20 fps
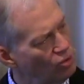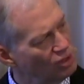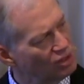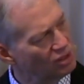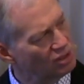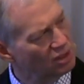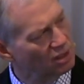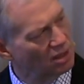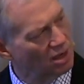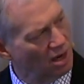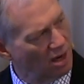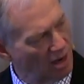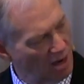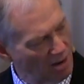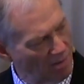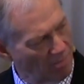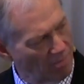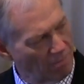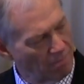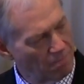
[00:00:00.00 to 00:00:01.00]
is to
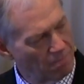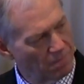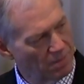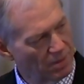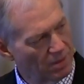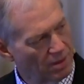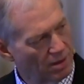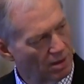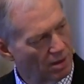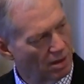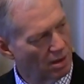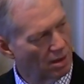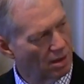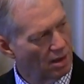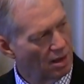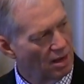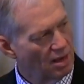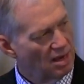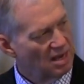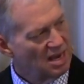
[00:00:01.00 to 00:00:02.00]
come,
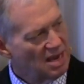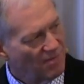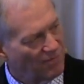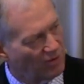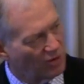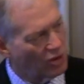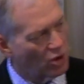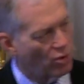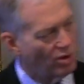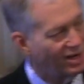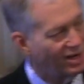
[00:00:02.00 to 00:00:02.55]
even though